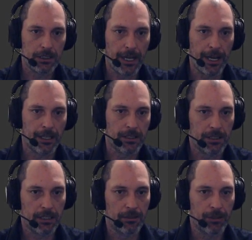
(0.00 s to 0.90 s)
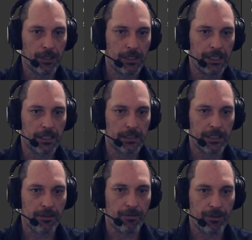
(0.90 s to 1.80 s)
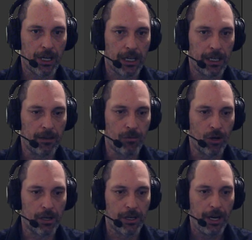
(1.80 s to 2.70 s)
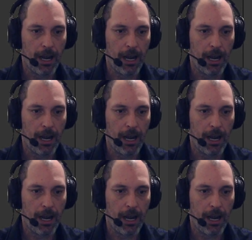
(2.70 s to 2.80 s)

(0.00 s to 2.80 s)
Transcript: text, and we don't need to say fuck anymore.